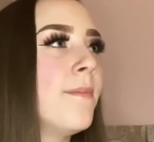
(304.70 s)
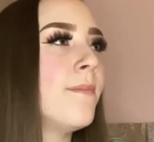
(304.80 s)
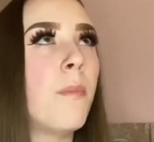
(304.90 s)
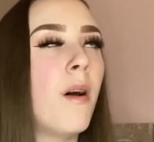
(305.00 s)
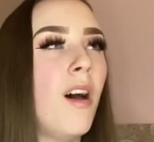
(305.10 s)

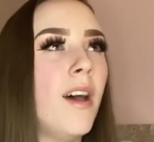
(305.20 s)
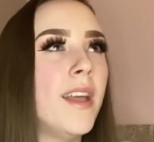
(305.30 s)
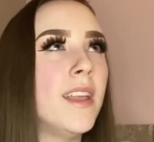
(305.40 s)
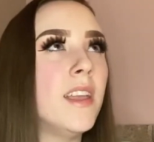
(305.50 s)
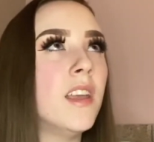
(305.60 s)

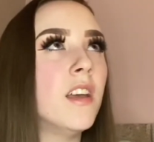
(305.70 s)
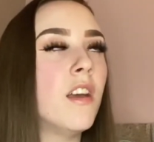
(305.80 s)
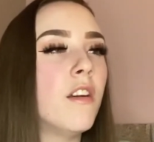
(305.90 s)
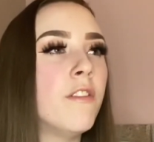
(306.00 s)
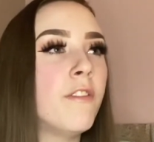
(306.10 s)
By
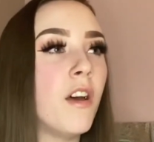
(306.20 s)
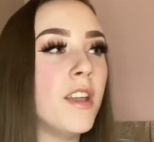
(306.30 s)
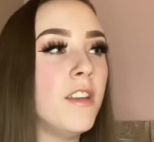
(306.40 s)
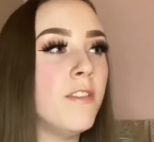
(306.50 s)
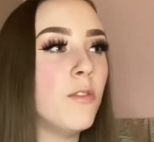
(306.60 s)

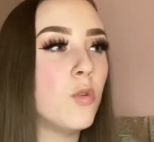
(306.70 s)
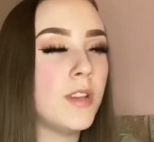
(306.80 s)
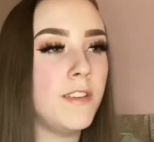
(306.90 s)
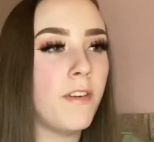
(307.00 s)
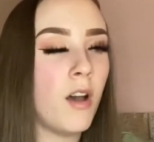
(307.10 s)

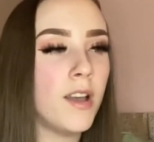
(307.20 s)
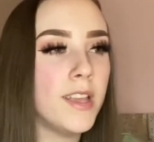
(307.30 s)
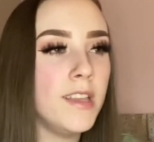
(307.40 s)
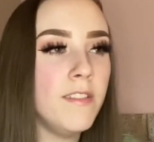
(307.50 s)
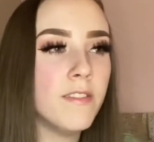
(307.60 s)
5:45